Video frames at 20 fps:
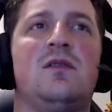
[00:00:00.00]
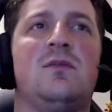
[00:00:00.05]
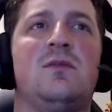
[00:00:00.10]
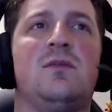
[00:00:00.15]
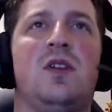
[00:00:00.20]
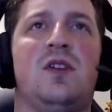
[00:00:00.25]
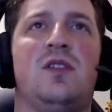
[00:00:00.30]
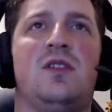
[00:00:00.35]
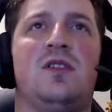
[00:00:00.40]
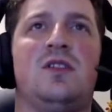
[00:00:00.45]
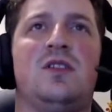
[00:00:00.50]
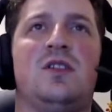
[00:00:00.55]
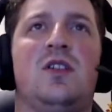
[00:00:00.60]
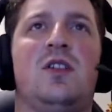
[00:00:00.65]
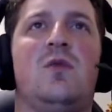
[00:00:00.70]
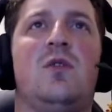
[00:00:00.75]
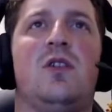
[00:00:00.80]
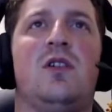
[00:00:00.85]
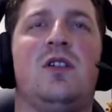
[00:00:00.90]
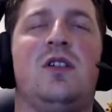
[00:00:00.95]
because
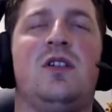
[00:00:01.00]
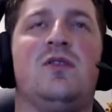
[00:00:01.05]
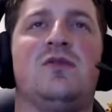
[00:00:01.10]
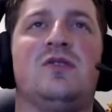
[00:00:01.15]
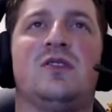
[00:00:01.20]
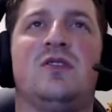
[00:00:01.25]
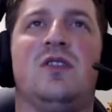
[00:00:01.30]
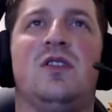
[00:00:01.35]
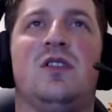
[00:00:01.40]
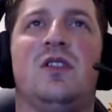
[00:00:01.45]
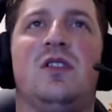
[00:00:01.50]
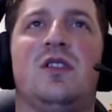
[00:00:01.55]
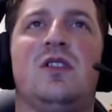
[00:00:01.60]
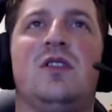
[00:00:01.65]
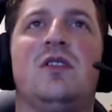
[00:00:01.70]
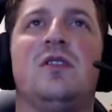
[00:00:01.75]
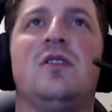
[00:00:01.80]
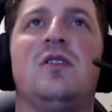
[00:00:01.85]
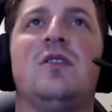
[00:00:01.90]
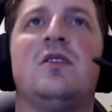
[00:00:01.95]
Warwick Hill's got
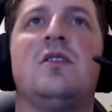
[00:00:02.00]
a